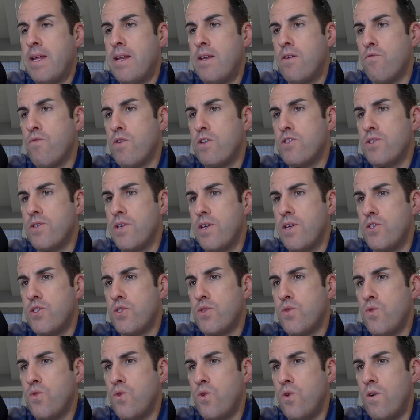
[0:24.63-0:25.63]
Originally in
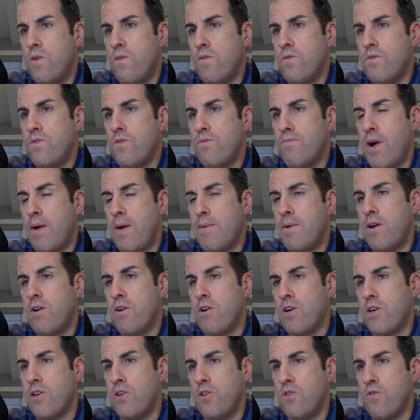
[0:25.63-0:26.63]
school, you probably
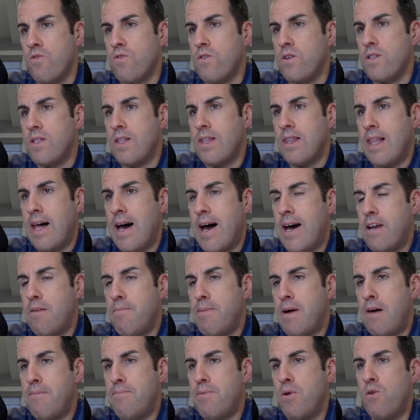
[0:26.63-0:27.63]
aren't going to learn a lot
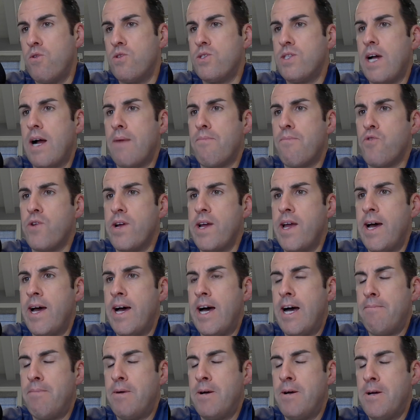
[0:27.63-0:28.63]
about post-op
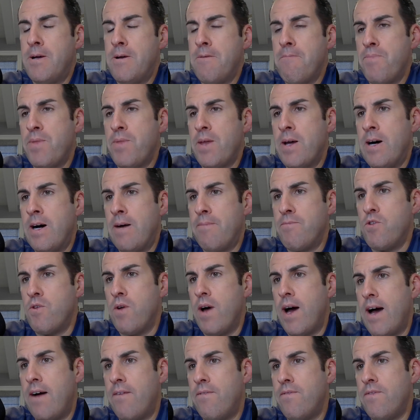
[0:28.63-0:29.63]
rehab. You
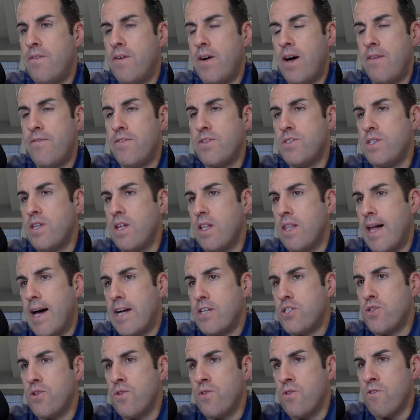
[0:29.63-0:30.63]
have obviously a
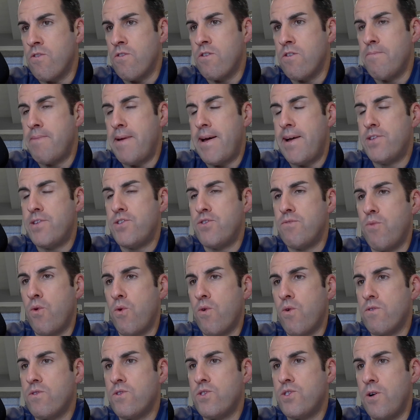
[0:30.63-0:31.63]
lot to learn to pass your
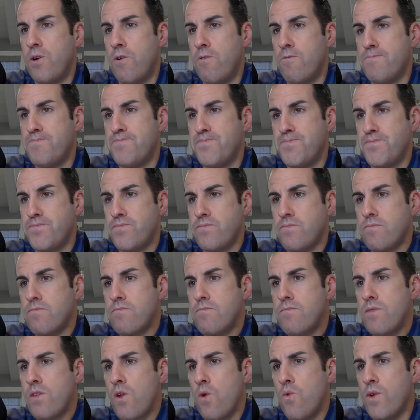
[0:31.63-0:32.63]
board. So
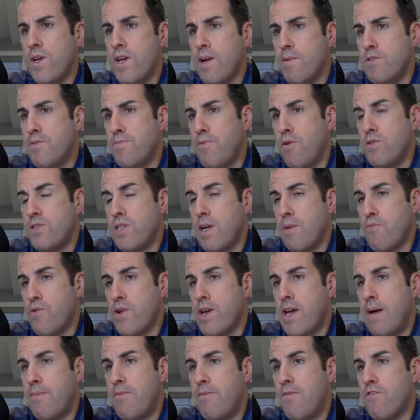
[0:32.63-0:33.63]
when it comes to post-op
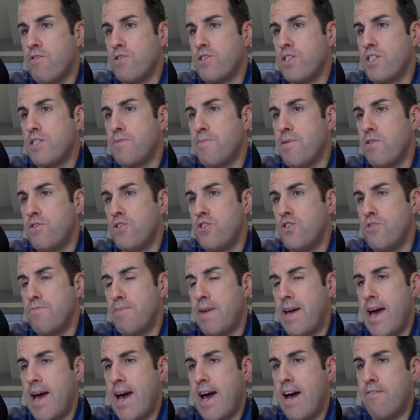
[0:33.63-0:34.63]
rehab, the first experiences you
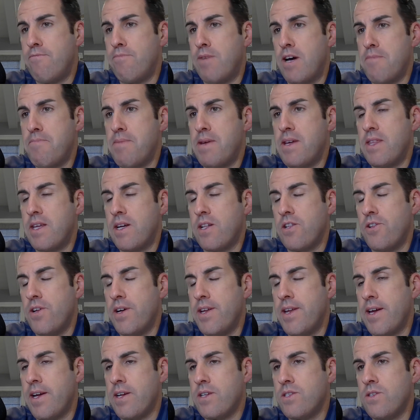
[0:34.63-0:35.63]
may have might be in the
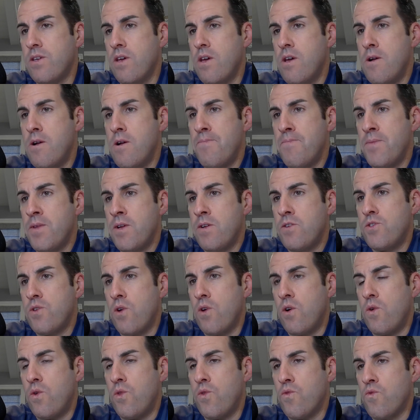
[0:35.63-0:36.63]
clinics.
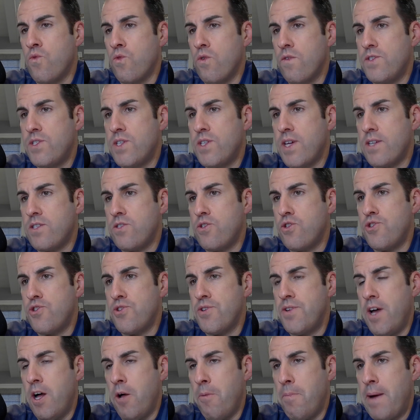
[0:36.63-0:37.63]
So the rule of sixes
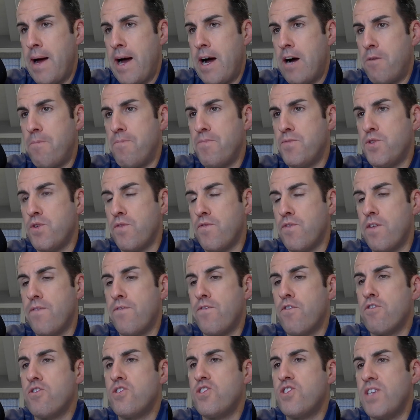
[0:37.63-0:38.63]
should help out. So for the
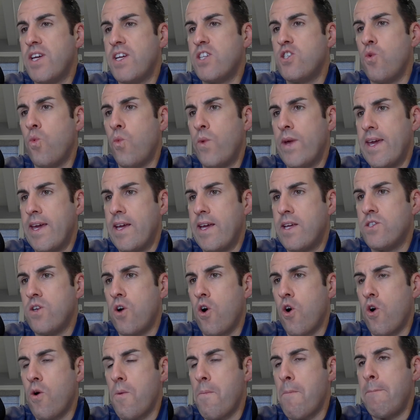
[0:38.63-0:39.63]
first 6 weeks,
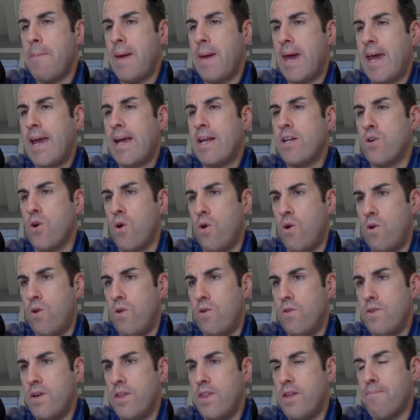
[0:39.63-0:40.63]
our main
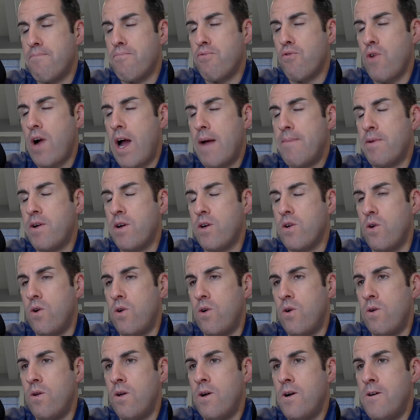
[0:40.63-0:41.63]
goal and the primary
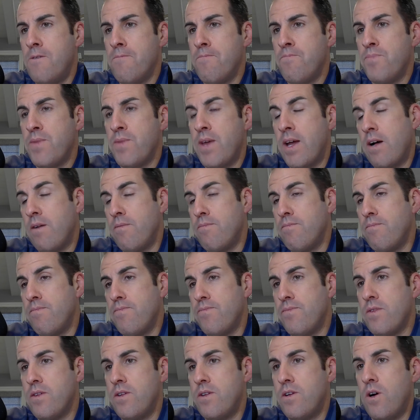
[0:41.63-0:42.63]
goal, and I'll
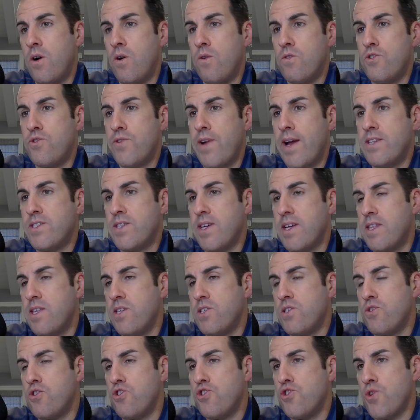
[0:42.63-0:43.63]
translate
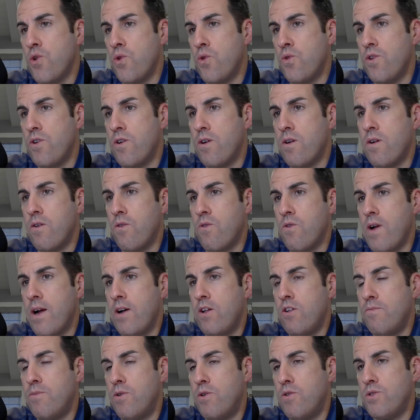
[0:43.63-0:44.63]
this to shoulder or
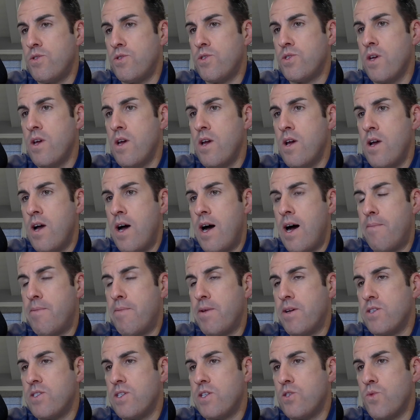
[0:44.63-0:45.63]
elbows
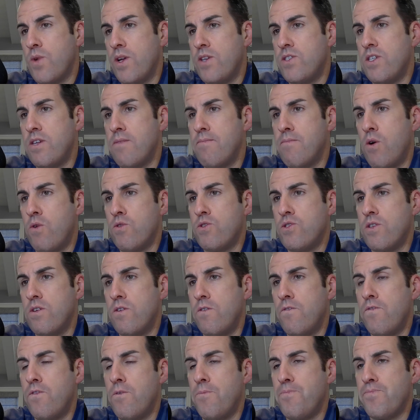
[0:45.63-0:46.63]
because that's what I see most
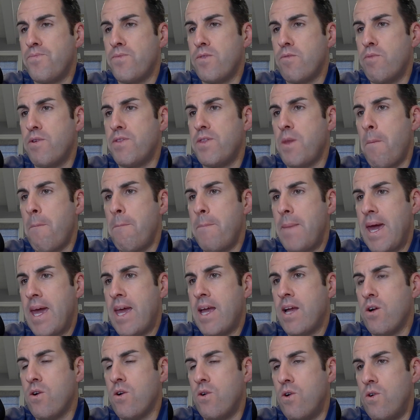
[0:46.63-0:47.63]
of. But the
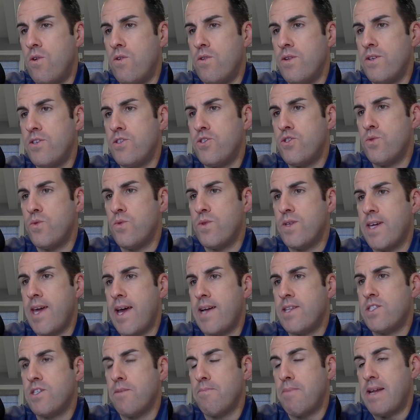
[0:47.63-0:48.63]
main goal is to
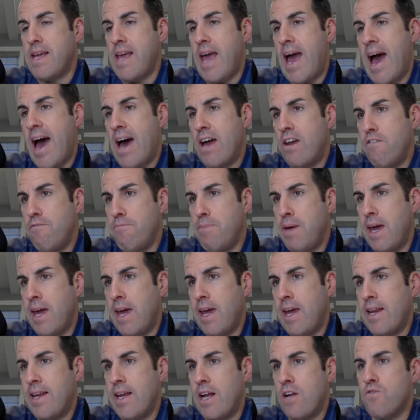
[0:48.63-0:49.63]
get somebody out of
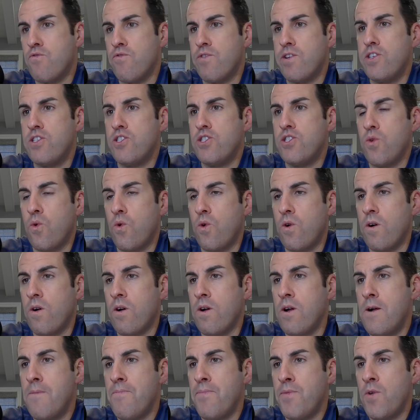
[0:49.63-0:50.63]
pain and
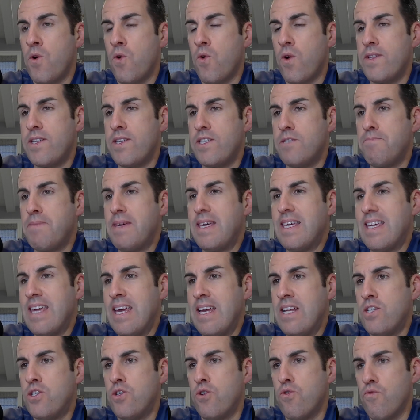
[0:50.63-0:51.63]
restore, or at least
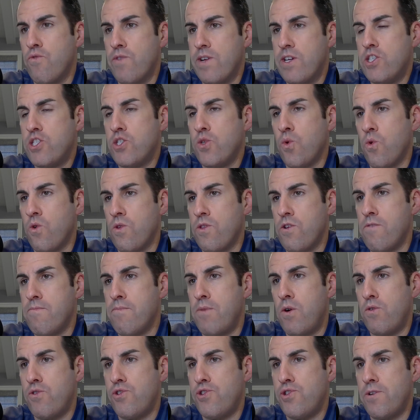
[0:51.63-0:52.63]
begin to restore their
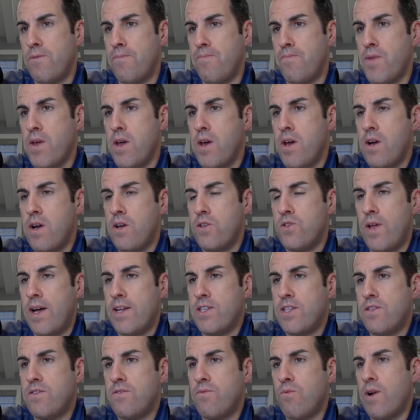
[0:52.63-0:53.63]
motion. So
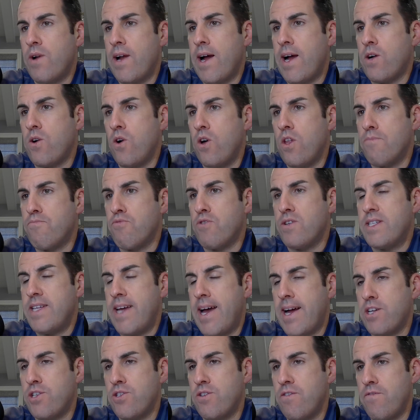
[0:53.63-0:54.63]
that's what I call the
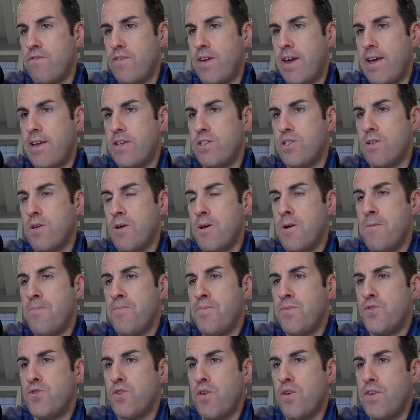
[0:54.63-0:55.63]
protection phase.
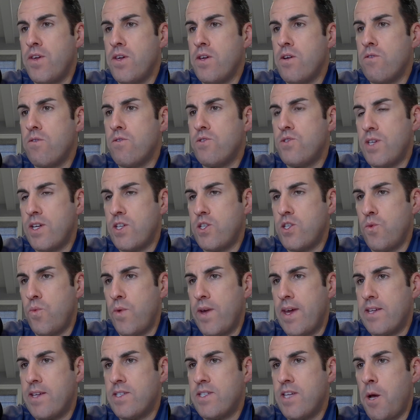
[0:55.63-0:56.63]
So if you can go 6
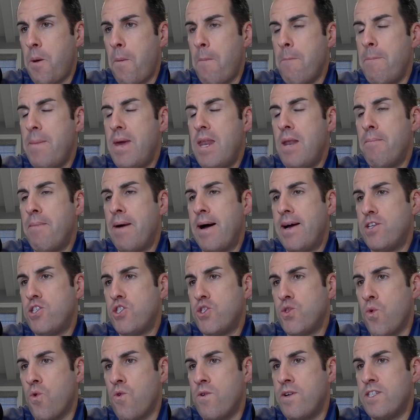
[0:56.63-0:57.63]
weeks, help minimize
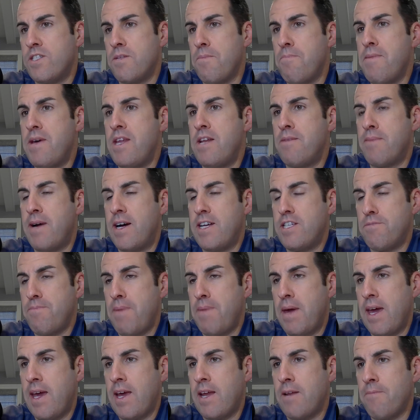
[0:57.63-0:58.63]
soreness, minimize
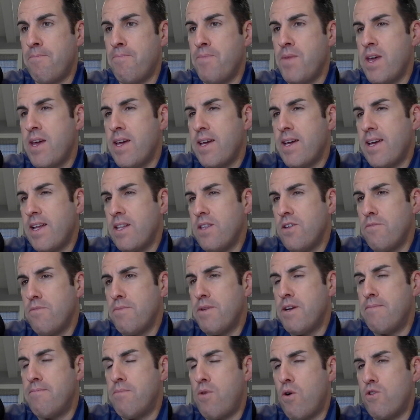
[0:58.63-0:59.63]
pain, get a little
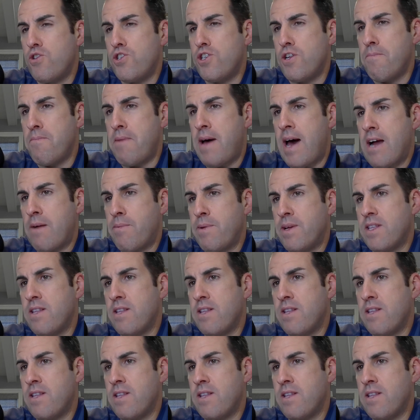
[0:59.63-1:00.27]
bit of motion back,